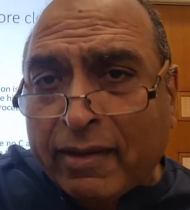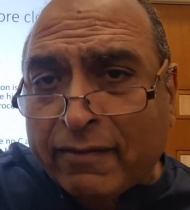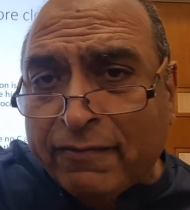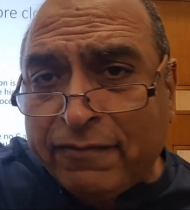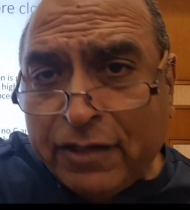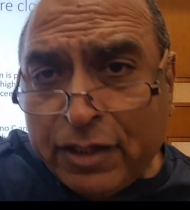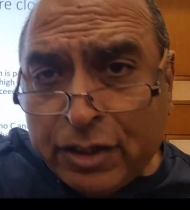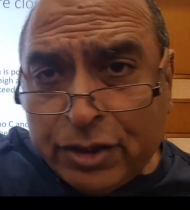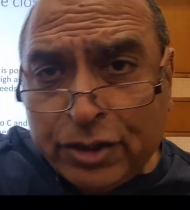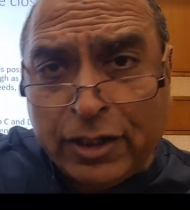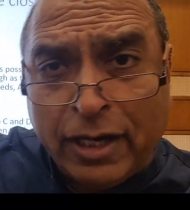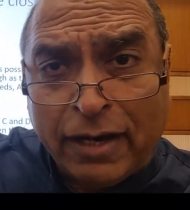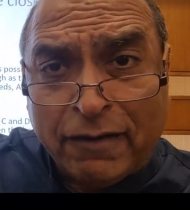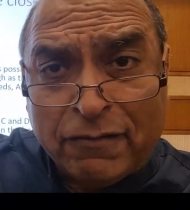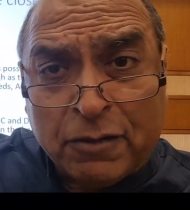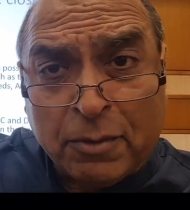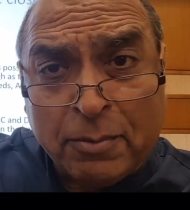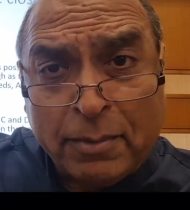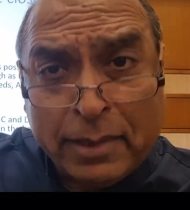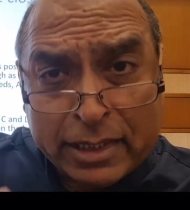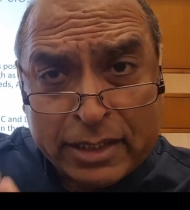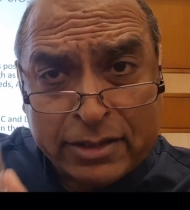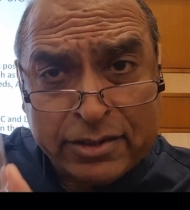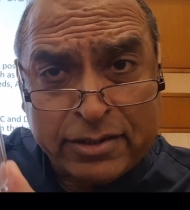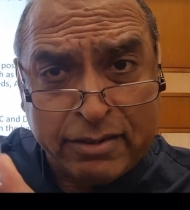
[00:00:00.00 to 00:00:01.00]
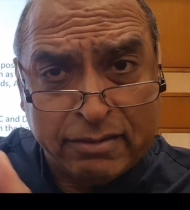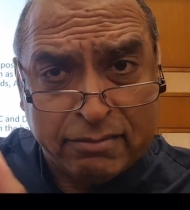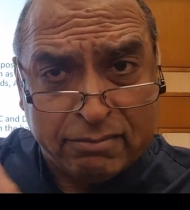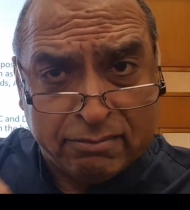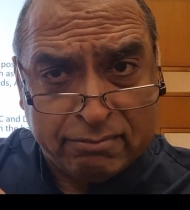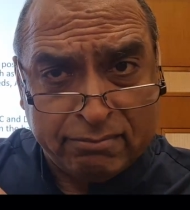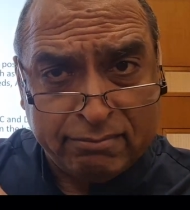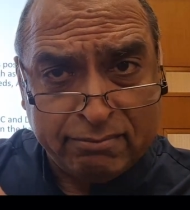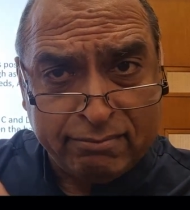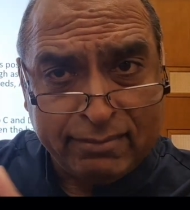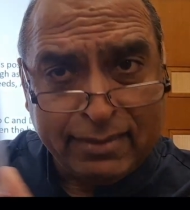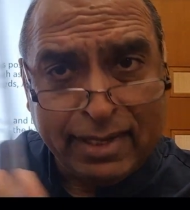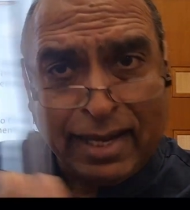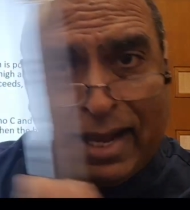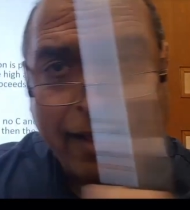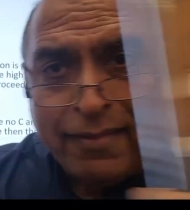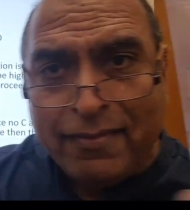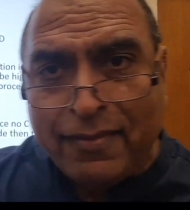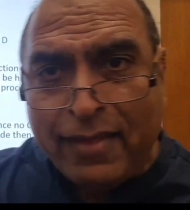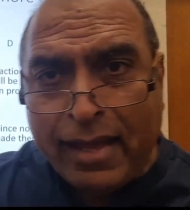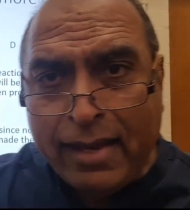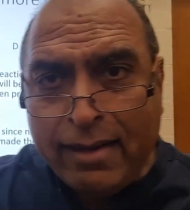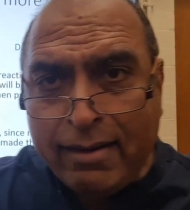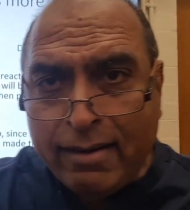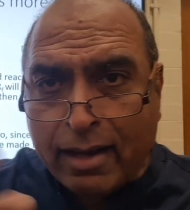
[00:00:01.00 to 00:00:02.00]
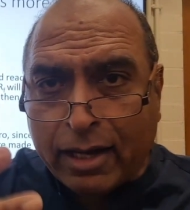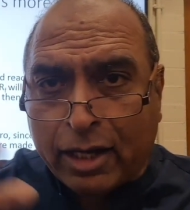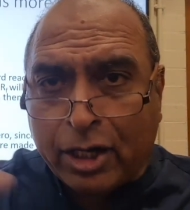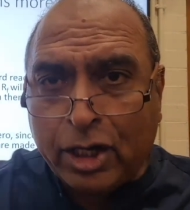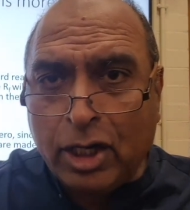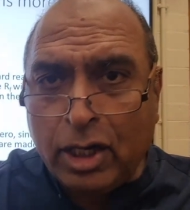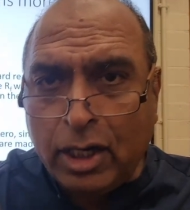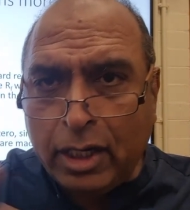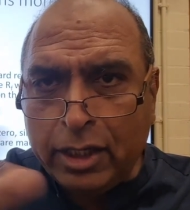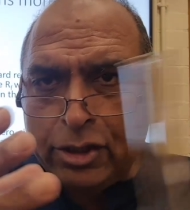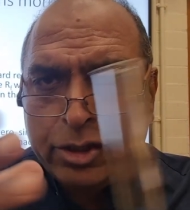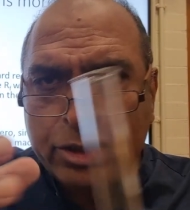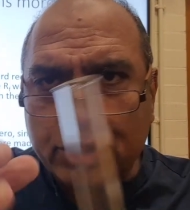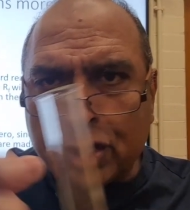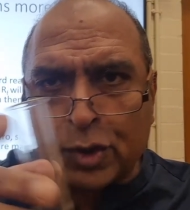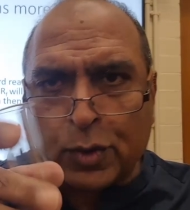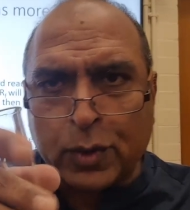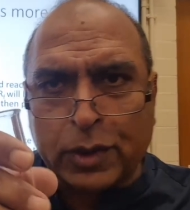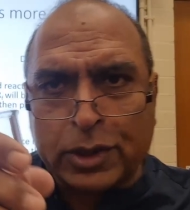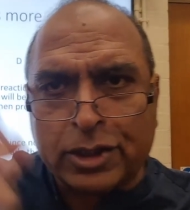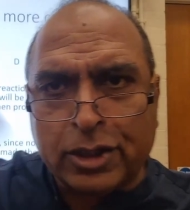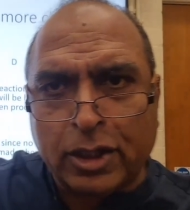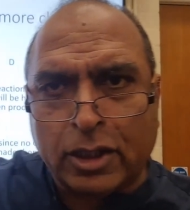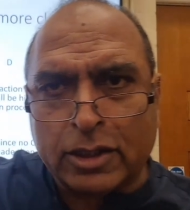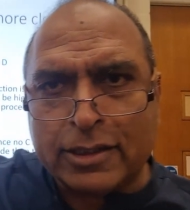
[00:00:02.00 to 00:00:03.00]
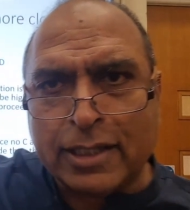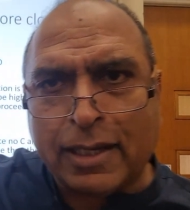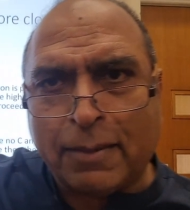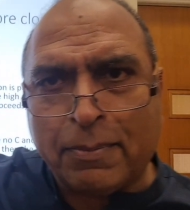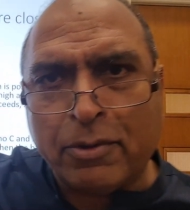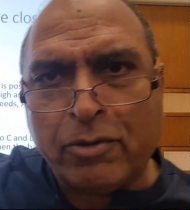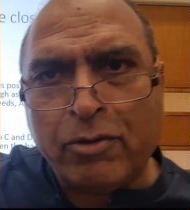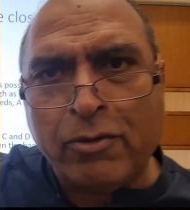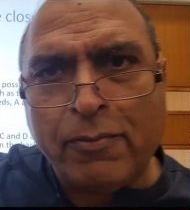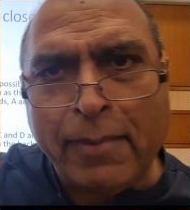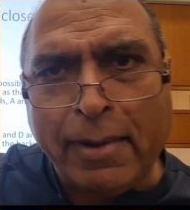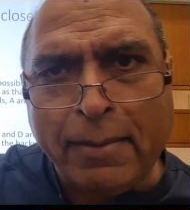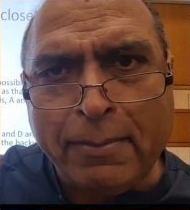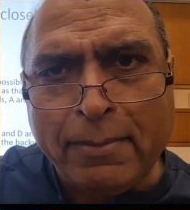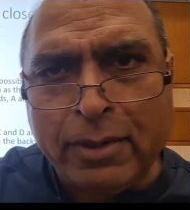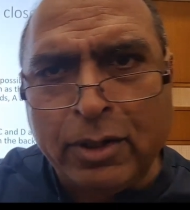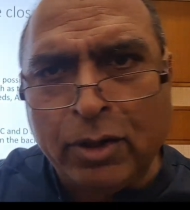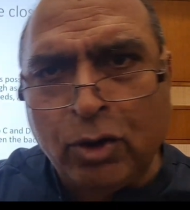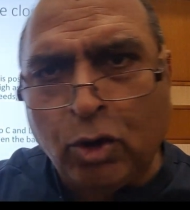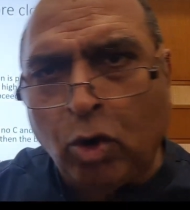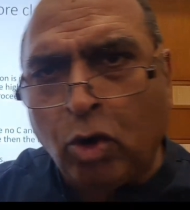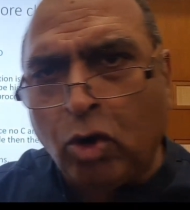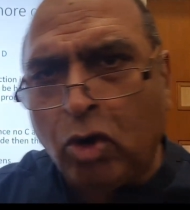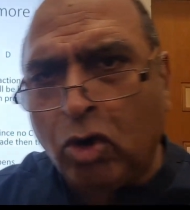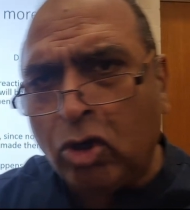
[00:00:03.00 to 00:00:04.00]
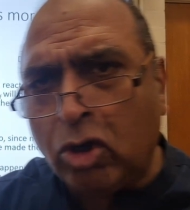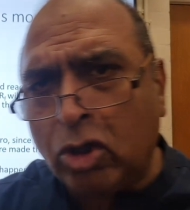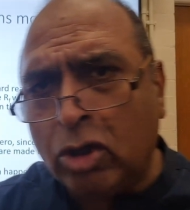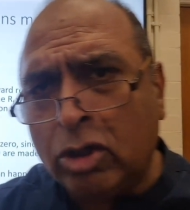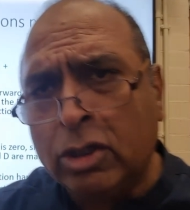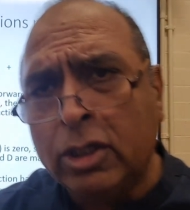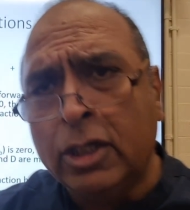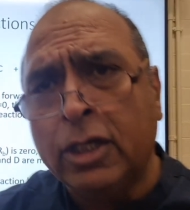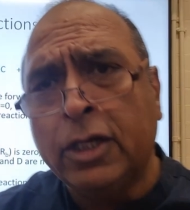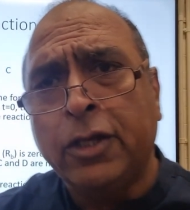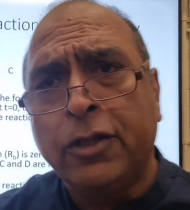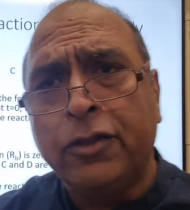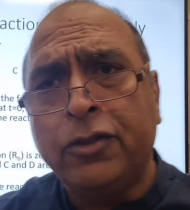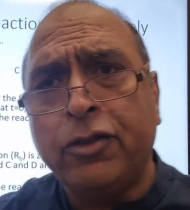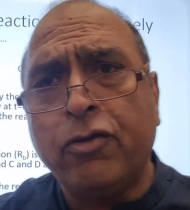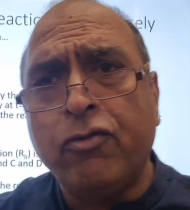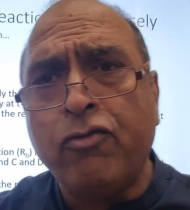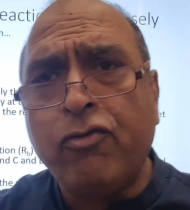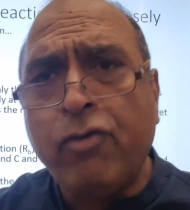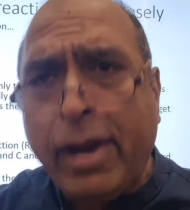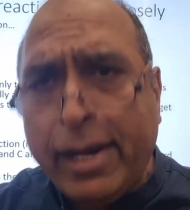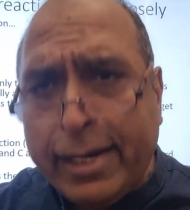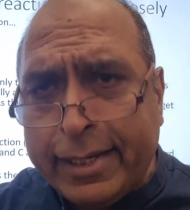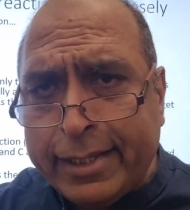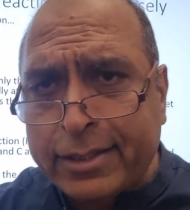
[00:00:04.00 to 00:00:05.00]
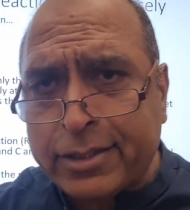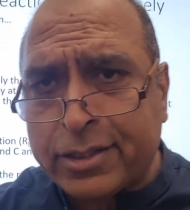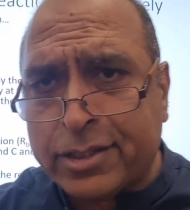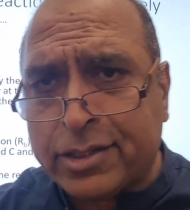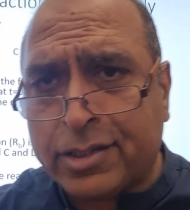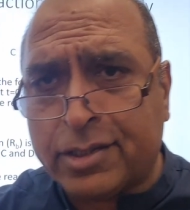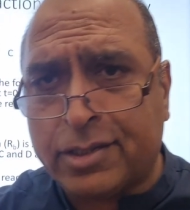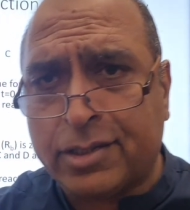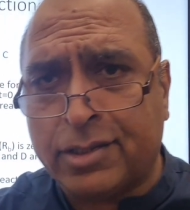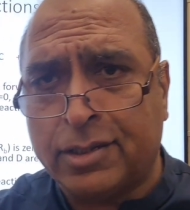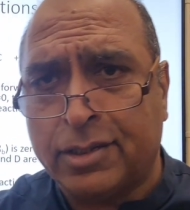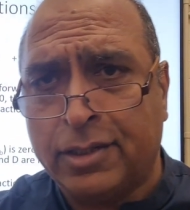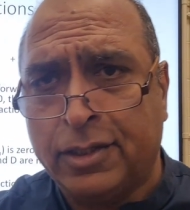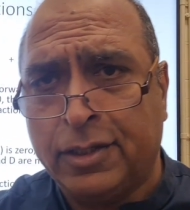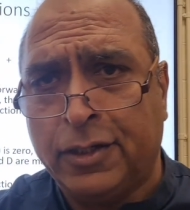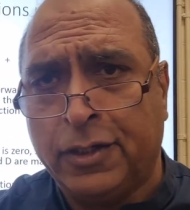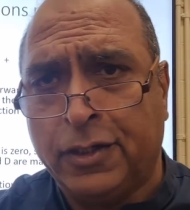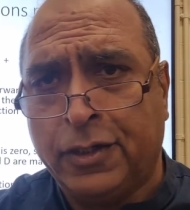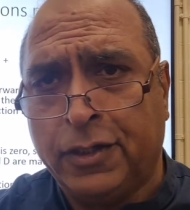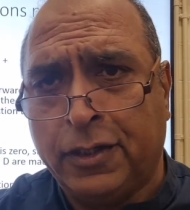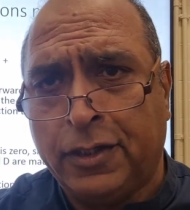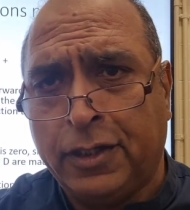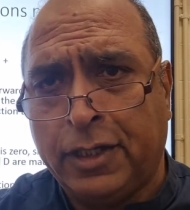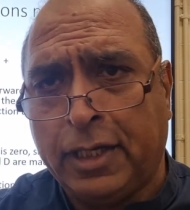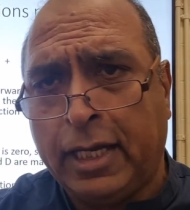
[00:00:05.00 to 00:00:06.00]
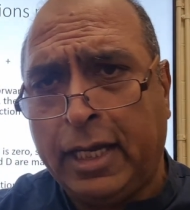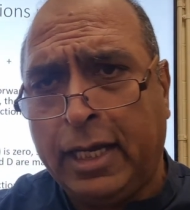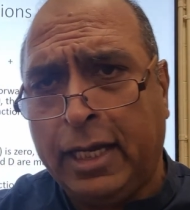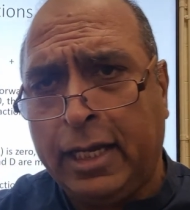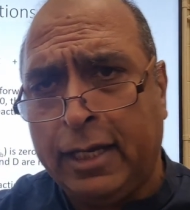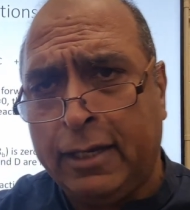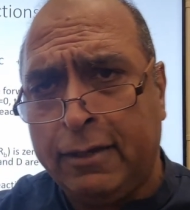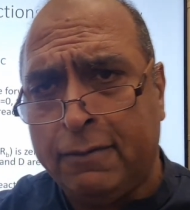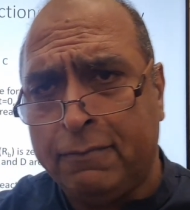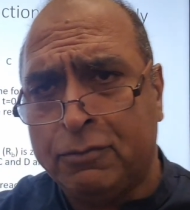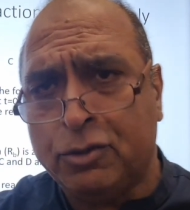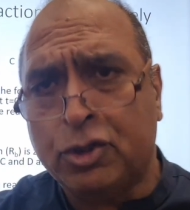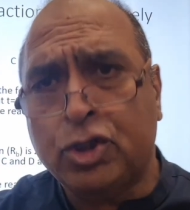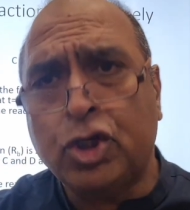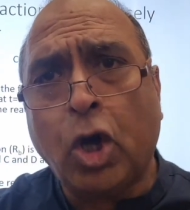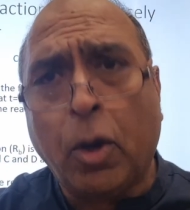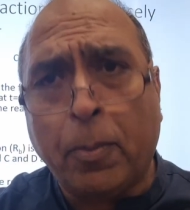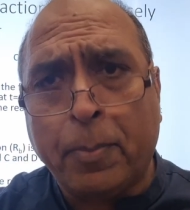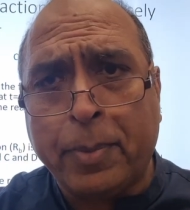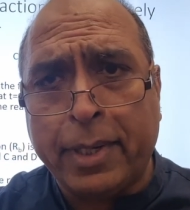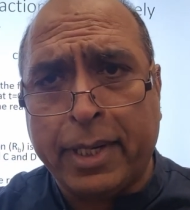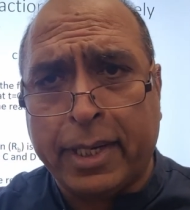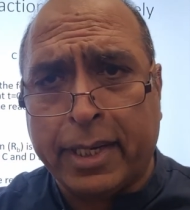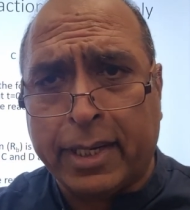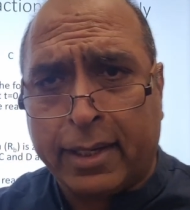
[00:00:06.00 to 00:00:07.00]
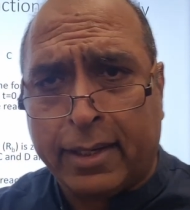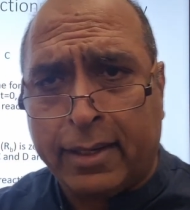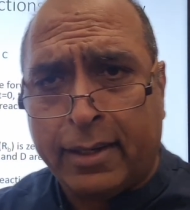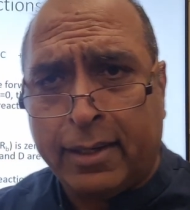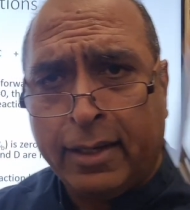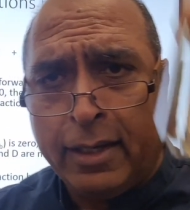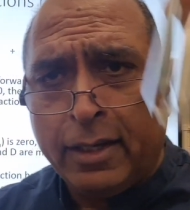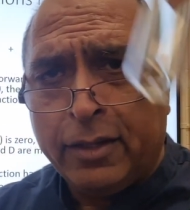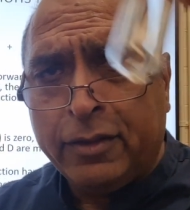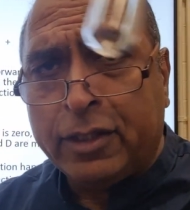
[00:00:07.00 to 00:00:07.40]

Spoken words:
First, you have to mix them, and then collisions will start to happen. Remember all the rates topic.